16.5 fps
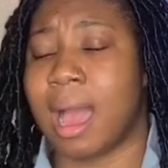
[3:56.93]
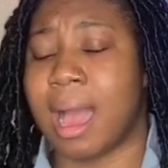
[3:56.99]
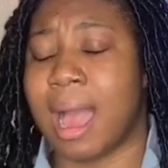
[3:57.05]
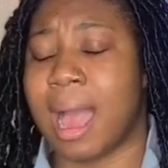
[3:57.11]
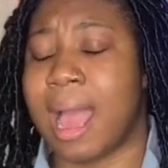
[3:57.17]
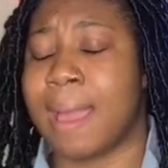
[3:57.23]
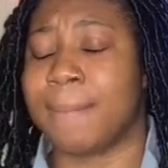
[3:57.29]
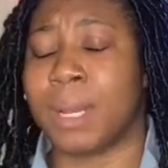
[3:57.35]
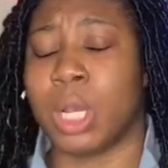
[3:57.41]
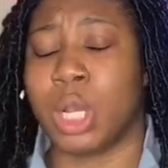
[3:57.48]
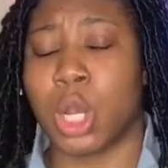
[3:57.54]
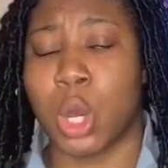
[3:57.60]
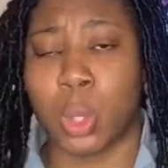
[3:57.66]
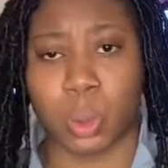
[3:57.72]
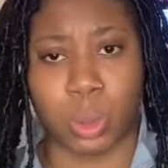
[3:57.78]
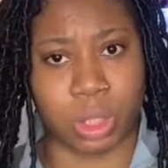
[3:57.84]
I am
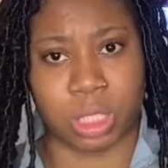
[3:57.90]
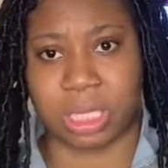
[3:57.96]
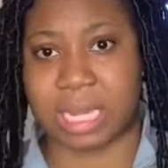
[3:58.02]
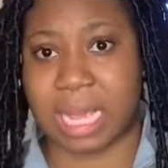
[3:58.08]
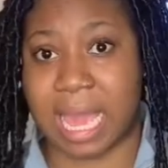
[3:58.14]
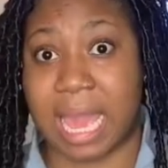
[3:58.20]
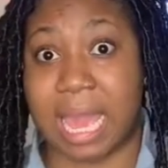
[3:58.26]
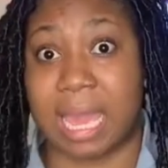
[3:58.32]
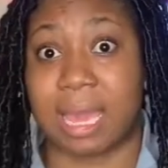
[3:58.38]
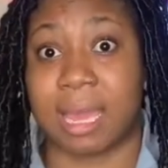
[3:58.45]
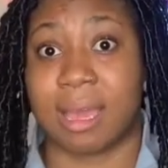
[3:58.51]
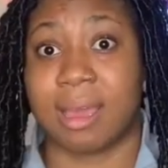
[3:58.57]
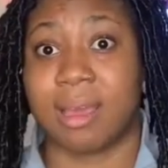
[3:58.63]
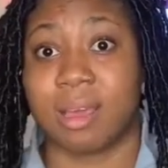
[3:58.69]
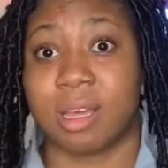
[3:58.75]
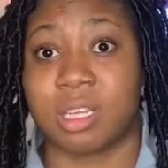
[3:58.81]
low today.
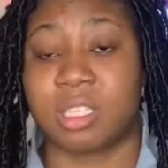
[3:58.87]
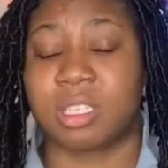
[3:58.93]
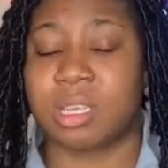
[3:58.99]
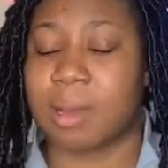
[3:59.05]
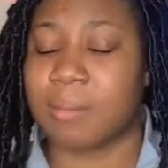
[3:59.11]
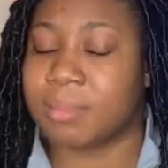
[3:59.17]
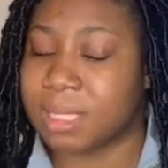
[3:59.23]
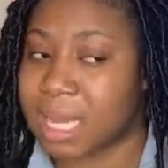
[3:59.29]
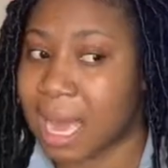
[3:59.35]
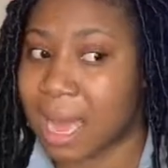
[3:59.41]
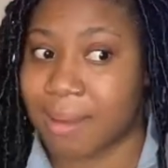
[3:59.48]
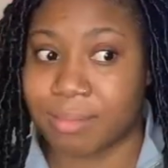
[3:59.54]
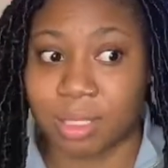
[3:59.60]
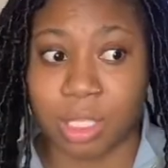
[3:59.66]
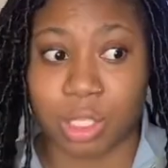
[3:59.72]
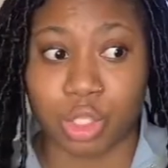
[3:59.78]

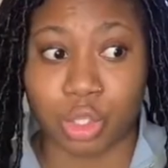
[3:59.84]
Sometimes it's